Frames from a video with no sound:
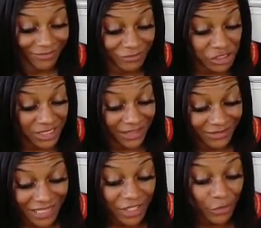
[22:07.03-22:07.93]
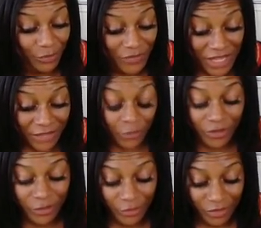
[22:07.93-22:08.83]
I'm just saying. Anywho, North
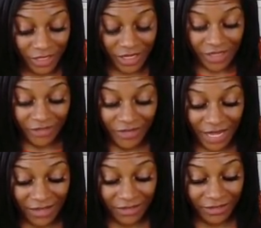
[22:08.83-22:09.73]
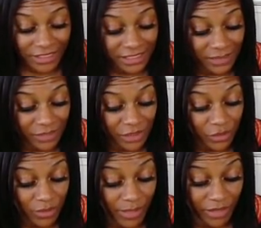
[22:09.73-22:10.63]
Node, you're now learning something
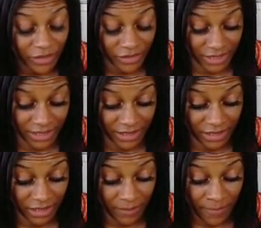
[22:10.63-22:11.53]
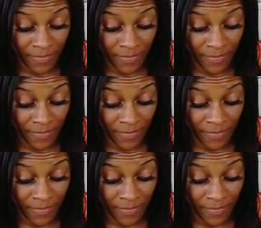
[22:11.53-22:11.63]
new about your destiny,